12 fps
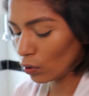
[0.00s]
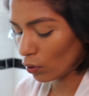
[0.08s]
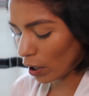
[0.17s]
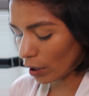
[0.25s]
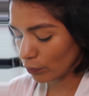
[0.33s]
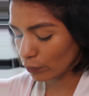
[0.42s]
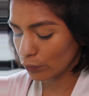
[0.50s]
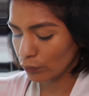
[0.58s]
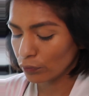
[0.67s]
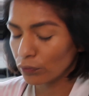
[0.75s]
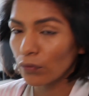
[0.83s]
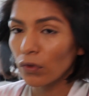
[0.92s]
Okay.
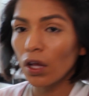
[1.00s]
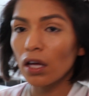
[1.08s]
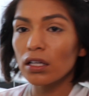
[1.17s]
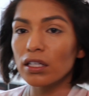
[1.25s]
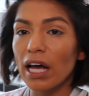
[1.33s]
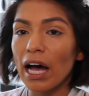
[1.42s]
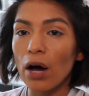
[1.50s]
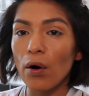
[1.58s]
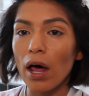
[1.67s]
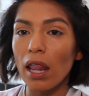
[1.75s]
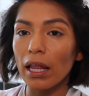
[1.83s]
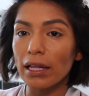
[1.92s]

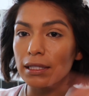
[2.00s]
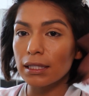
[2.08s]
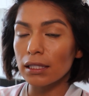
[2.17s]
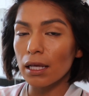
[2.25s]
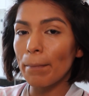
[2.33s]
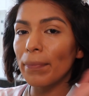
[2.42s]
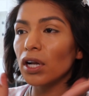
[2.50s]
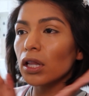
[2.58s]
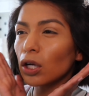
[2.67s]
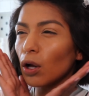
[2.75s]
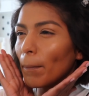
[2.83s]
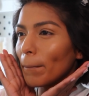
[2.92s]
Now let's put a
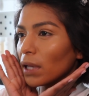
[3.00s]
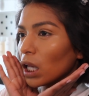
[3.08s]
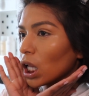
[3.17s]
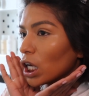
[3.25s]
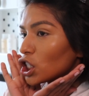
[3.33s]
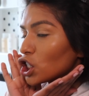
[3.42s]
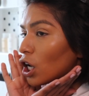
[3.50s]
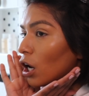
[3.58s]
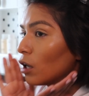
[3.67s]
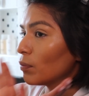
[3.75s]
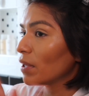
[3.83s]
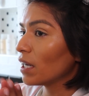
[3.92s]
little blush
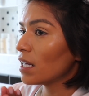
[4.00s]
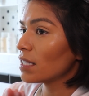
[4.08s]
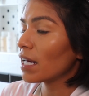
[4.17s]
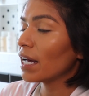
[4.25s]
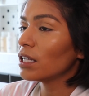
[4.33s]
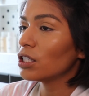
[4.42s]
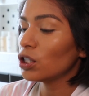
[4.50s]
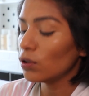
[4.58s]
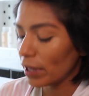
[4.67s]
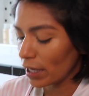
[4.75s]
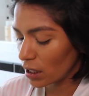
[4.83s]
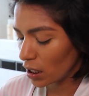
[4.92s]
on, because I do
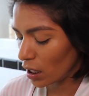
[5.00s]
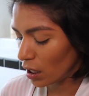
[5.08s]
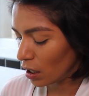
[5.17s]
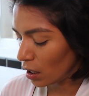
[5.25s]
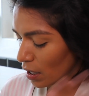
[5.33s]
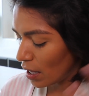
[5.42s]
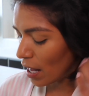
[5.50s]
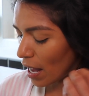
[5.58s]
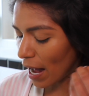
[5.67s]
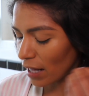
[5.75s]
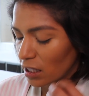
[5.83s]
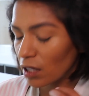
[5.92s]
like to
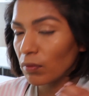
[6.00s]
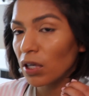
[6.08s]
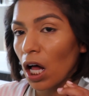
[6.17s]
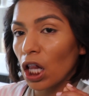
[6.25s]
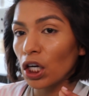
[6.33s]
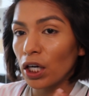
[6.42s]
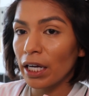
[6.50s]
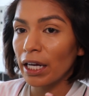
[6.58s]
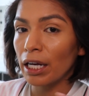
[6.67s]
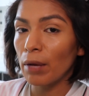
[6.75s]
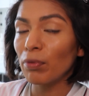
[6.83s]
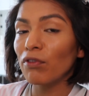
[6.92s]
add some color
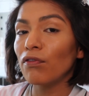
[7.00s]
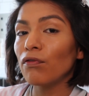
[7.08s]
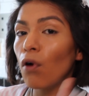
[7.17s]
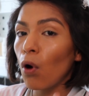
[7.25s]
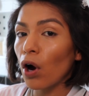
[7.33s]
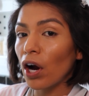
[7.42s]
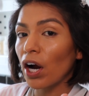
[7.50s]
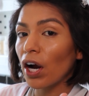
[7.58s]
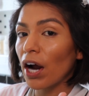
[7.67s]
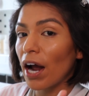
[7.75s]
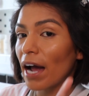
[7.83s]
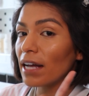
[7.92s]
in
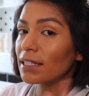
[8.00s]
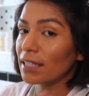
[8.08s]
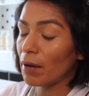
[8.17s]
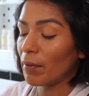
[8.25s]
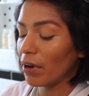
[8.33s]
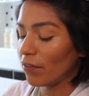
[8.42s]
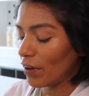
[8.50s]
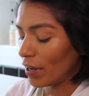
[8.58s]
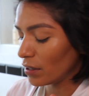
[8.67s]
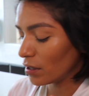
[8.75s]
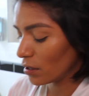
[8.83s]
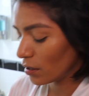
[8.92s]
before I set my
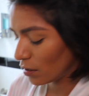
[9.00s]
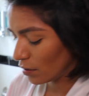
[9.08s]
face.